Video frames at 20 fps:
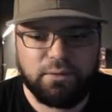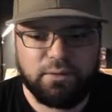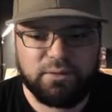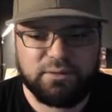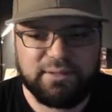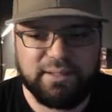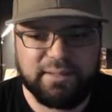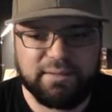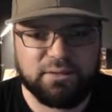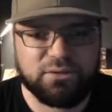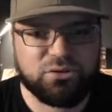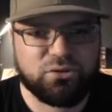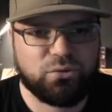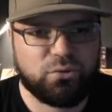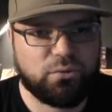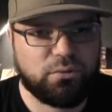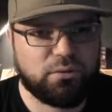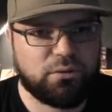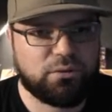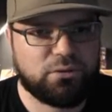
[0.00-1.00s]
to add the
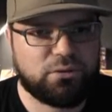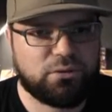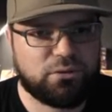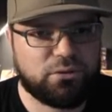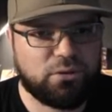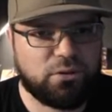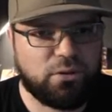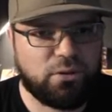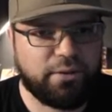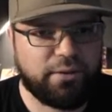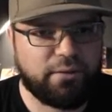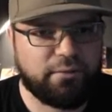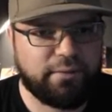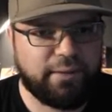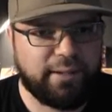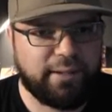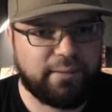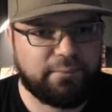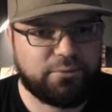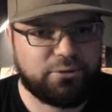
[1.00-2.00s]
source, audio
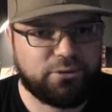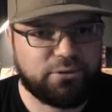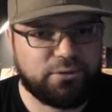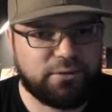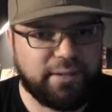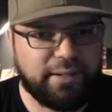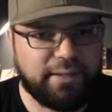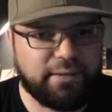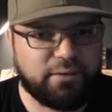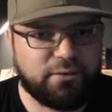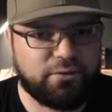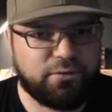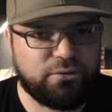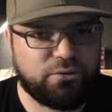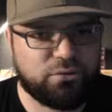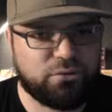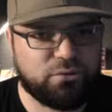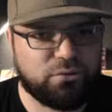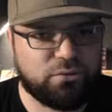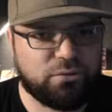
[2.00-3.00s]
capture, add a new
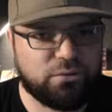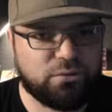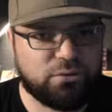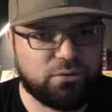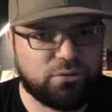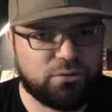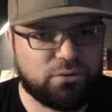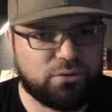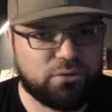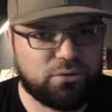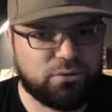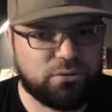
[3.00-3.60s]
source.